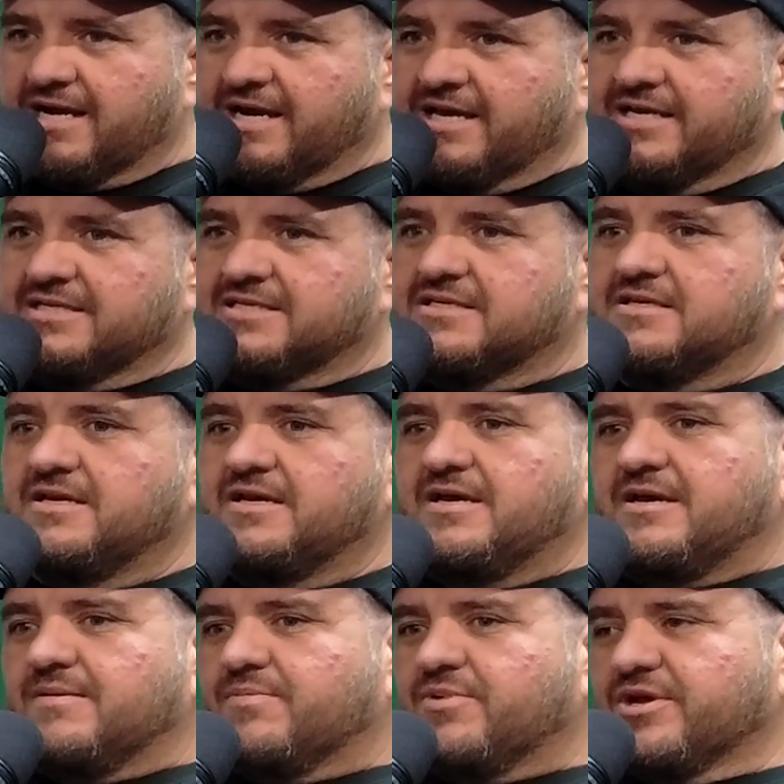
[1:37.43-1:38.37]
like it's.
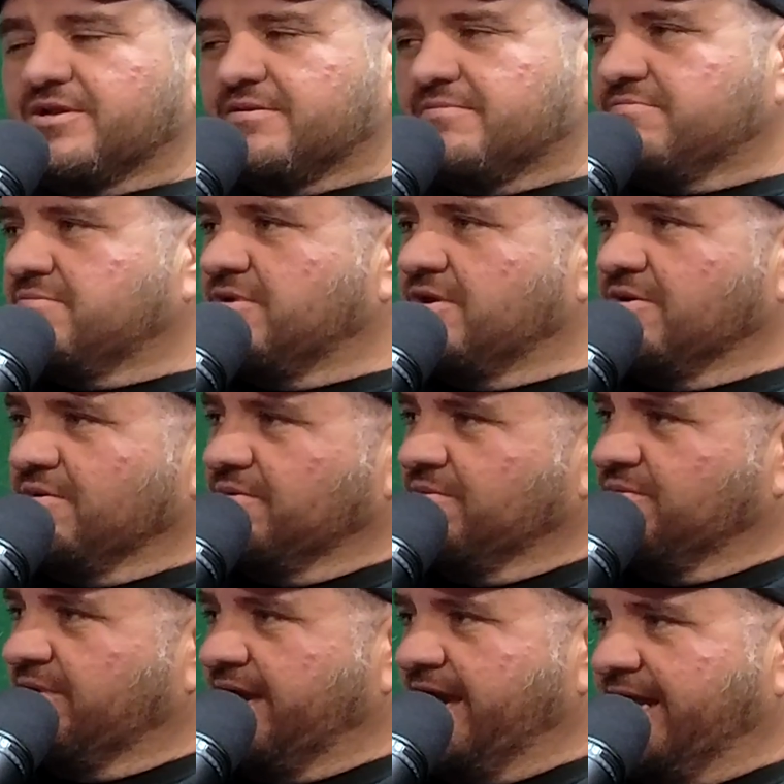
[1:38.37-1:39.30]
But
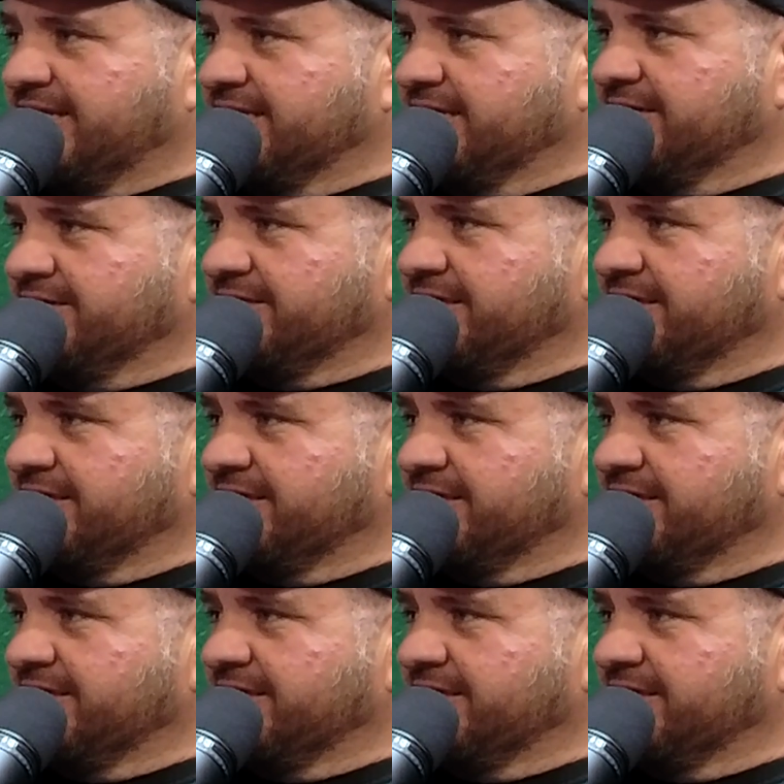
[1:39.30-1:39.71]
we had dinner